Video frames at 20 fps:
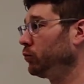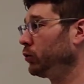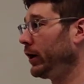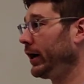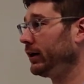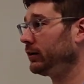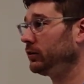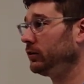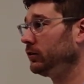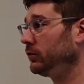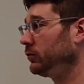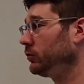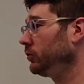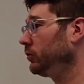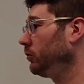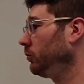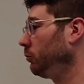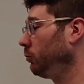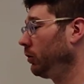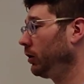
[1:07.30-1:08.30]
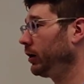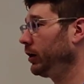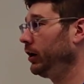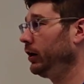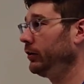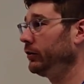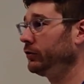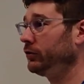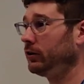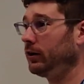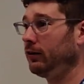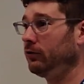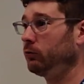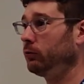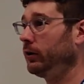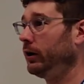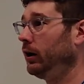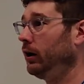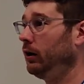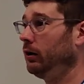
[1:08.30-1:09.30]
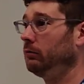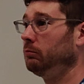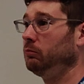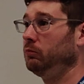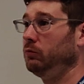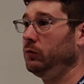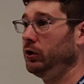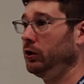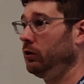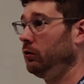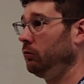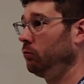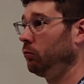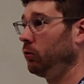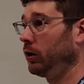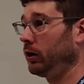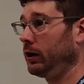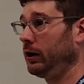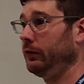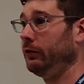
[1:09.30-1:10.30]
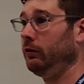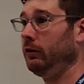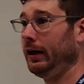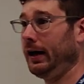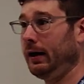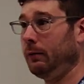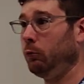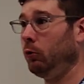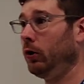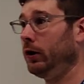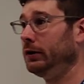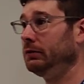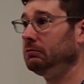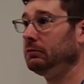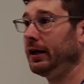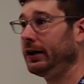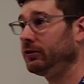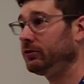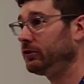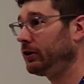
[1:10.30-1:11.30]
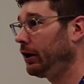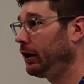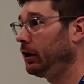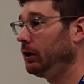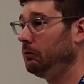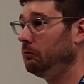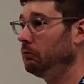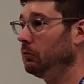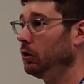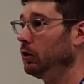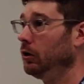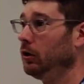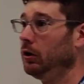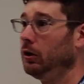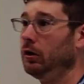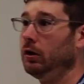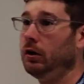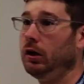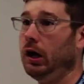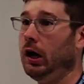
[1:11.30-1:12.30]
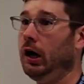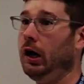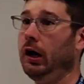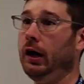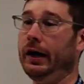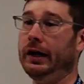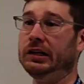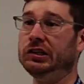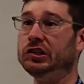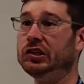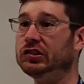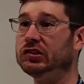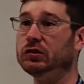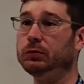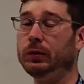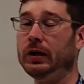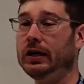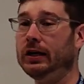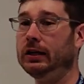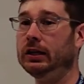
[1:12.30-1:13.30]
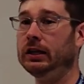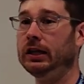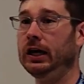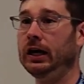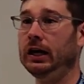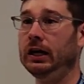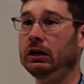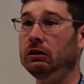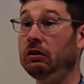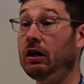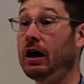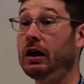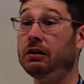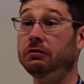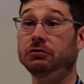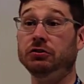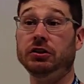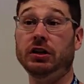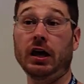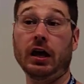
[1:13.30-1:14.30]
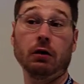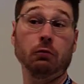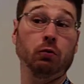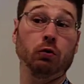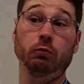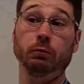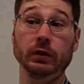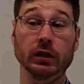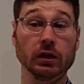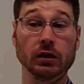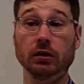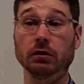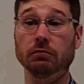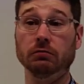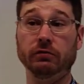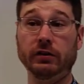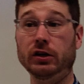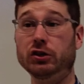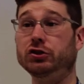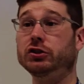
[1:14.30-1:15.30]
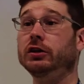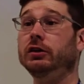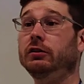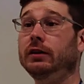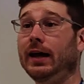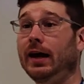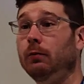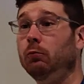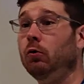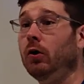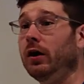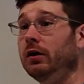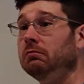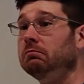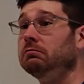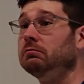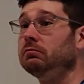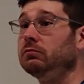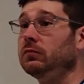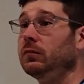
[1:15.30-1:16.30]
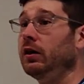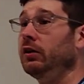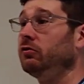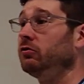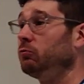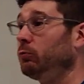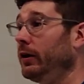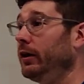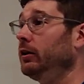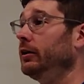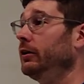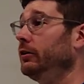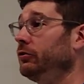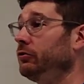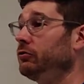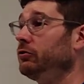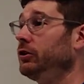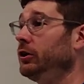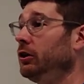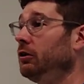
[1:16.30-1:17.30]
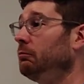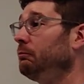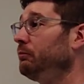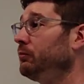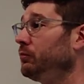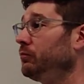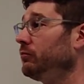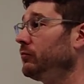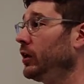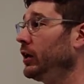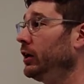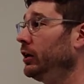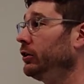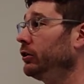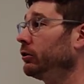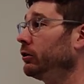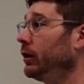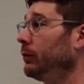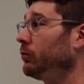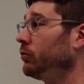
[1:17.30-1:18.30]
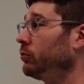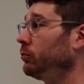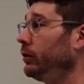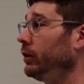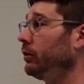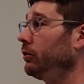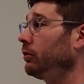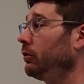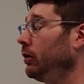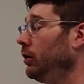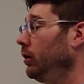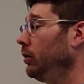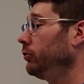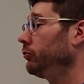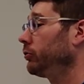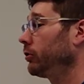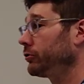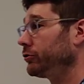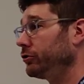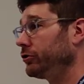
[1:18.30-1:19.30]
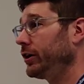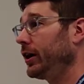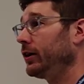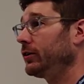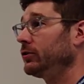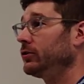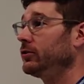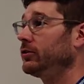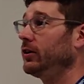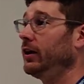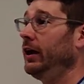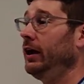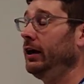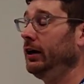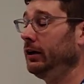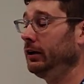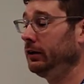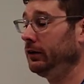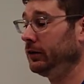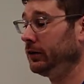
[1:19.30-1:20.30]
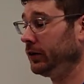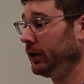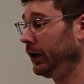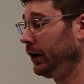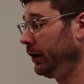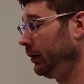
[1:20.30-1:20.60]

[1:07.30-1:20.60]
practice working on the software, work on the lab 1 last time. I anticipate that a lot of today will be finishing lab 1 as well as, getting to grips with structured text and